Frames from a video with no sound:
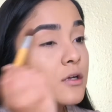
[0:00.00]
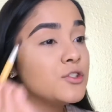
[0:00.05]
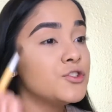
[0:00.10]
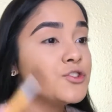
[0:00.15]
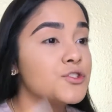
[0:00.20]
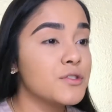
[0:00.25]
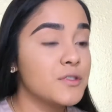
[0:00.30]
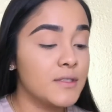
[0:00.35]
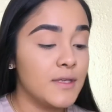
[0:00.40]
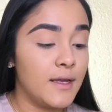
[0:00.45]

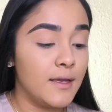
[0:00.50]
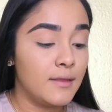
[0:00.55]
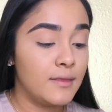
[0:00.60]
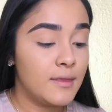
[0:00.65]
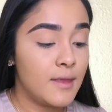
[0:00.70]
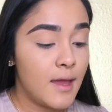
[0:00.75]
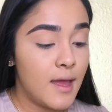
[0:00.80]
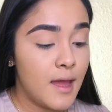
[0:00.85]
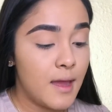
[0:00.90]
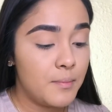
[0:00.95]
just like
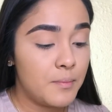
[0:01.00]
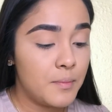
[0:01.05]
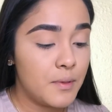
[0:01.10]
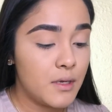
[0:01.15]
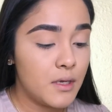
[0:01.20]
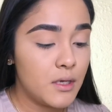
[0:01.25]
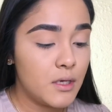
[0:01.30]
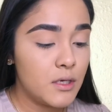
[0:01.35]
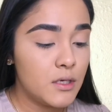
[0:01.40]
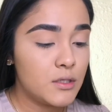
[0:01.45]
that,
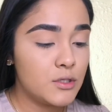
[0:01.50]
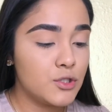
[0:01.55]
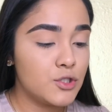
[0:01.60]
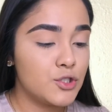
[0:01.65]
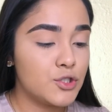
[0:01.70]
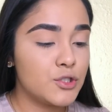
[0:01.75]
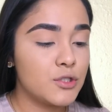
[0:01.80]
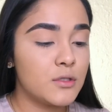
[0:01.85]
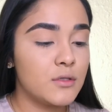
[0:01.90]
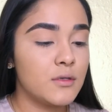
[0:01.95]

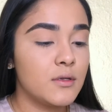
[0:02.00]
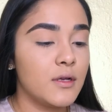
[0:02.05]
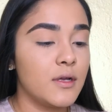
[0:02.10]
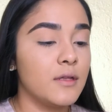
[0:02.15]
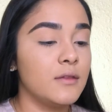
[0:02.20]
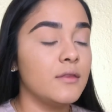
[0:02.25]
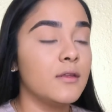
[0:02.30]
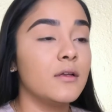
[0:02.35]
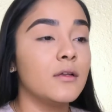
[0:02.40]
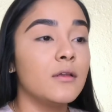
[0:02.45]
bitch.
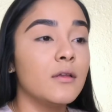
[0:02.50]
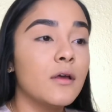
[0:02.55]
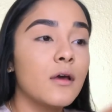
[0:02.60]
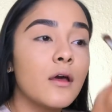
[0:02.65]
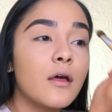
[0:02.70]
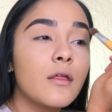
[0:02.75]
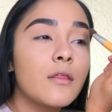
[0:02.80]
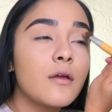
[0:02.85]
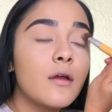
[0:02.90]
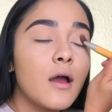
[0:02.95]
And then
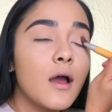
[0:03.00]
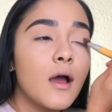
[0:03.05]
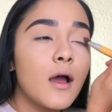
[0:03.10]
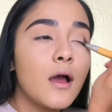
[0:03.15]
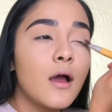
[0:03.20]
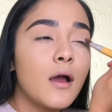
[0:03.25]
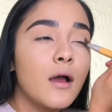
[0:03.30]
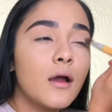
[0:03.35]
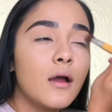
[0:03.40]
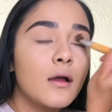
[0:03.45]
the other
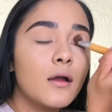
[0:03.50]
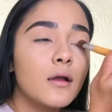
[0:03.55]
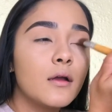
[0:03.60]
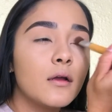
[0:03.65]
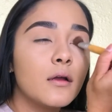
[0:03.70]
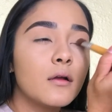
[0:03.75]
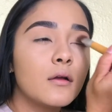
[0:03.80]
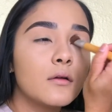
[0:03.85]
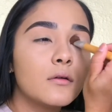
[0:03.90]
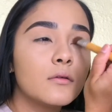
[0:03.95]

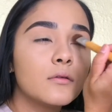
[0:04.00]
eye.